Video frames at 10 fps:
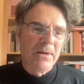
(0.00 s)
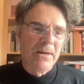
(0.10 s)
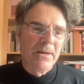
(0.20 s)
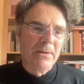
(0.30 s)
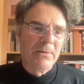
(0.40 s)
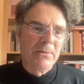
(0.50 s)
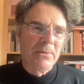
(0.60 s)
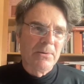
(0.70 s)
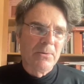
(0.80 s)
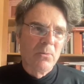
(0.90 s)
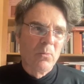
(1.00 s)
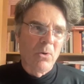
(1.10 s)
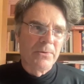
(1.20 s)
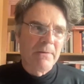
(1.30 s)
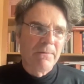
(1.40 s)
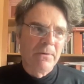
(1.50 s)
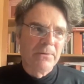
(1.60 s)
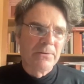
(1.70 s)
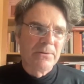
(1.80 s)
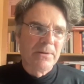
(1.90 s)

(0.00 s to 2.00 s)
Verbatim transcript: Uh, what difference